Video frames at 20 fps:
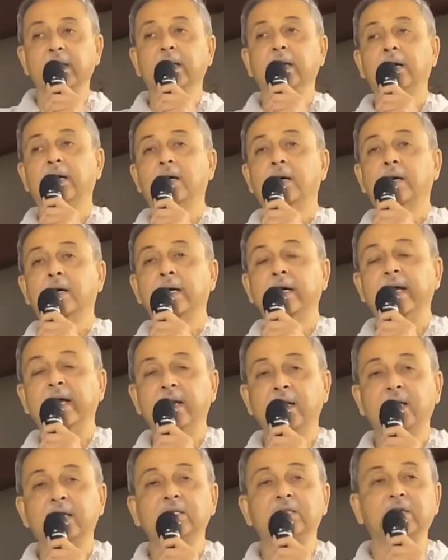
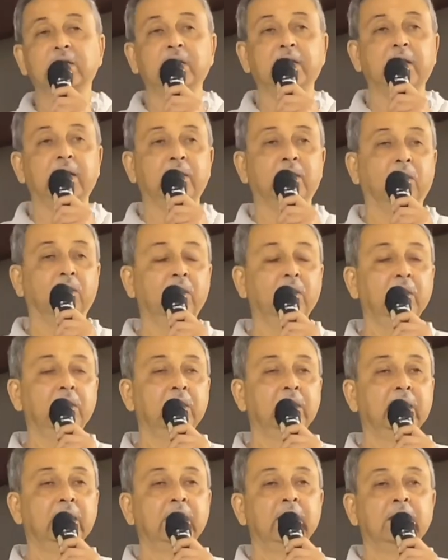enlarger and all,
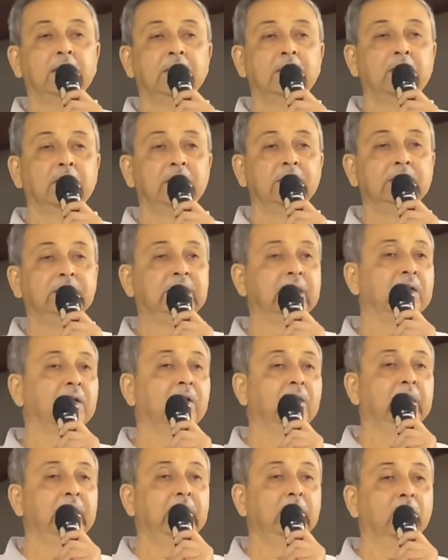
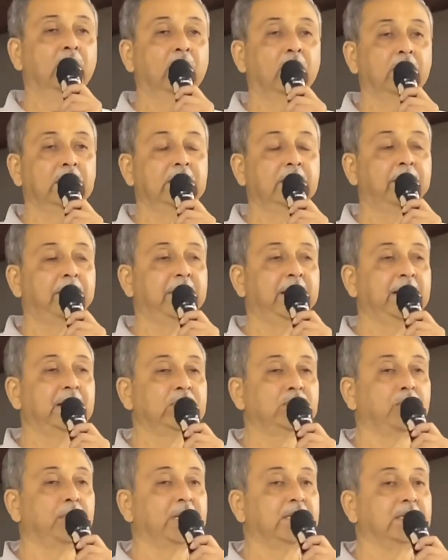generally all the
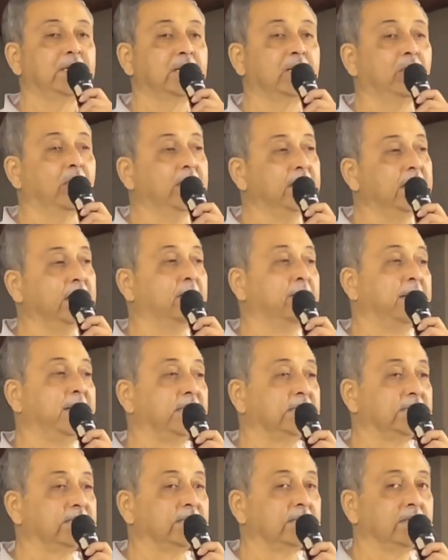prints were the contact
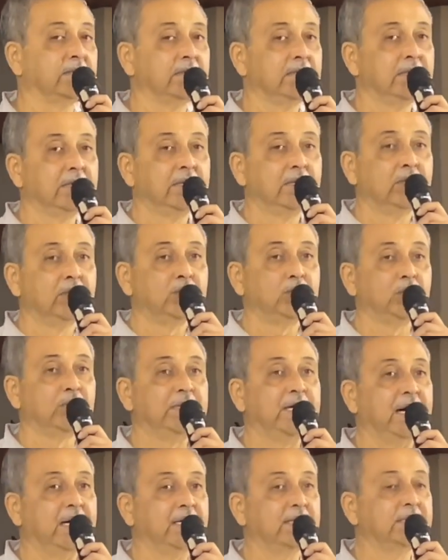prints. So
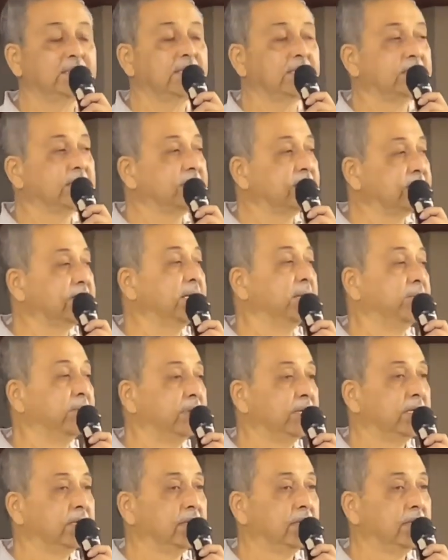that is the system.